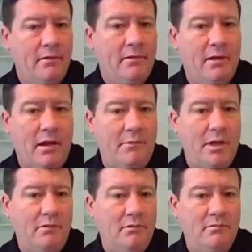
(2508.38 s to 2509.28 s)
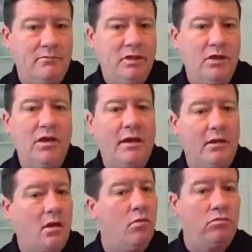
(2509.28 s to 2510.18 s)
Yeah. I mean, you had to
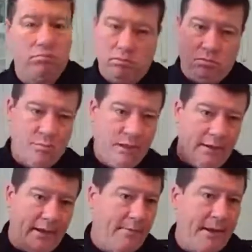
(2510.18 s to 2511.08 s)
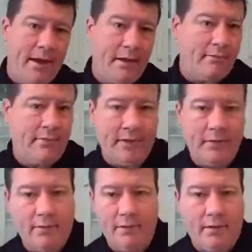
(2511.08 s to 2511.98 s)
go relay it back via
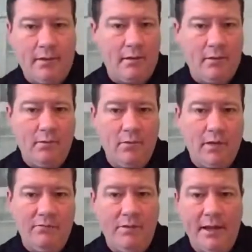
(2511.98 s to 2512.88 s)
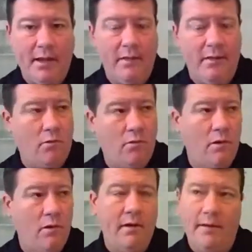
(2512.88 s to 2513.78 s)
uh, whatever net you were
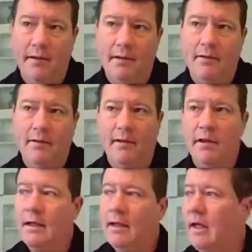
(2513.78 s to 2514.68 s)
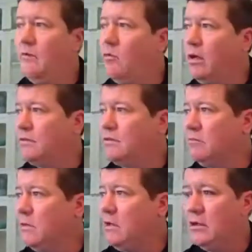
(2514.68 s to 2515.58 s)
on, and had to wait for
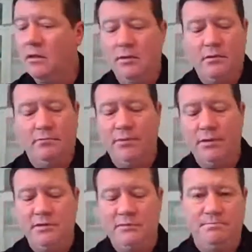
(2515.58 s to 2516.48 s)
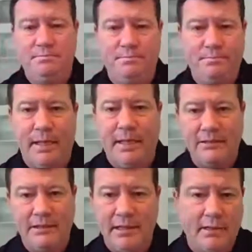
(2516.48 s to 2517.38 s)
somebody to put a
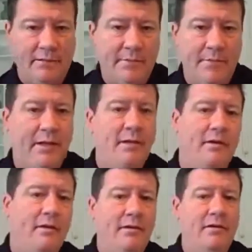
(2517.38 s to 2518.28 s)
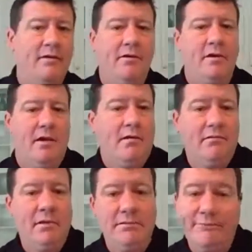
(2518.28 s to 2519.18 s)
splash diagram down, and
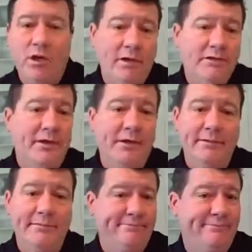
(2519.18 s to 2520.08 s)
target's gone.